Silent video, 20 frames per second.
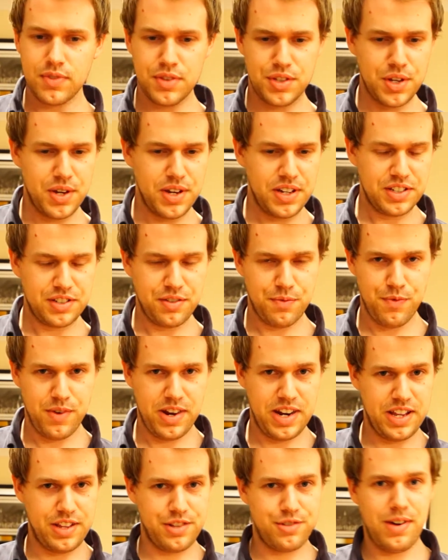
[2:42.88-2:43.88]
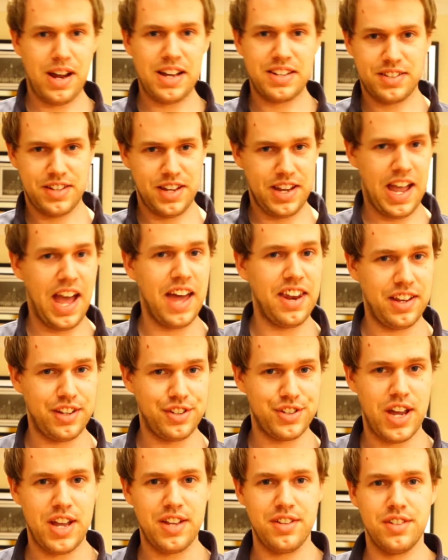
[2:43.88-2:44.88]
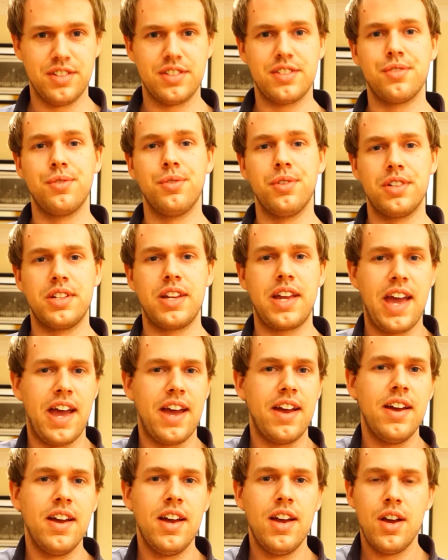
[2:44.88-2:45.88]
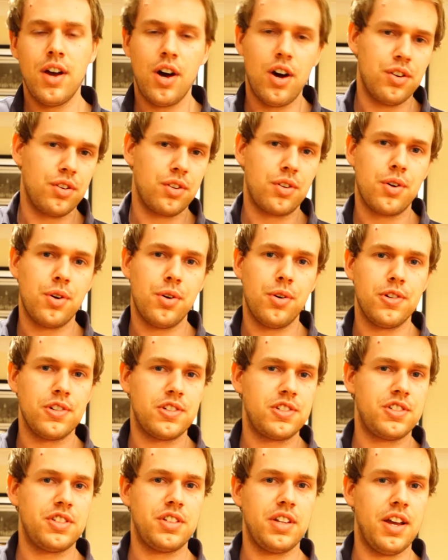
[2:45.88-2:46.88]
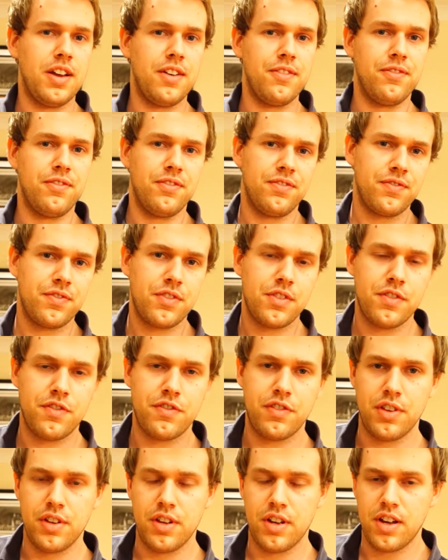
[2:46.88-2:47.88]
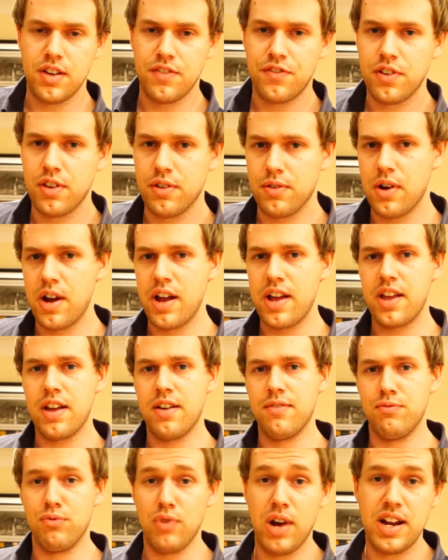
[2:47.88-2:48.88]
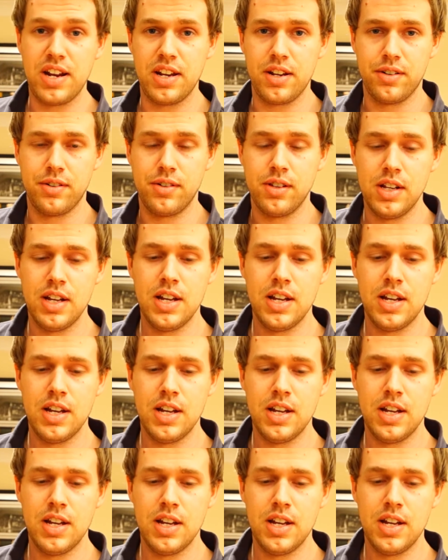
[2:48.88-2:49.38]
doing some really drastic heading changes in order to get on course for the right radial.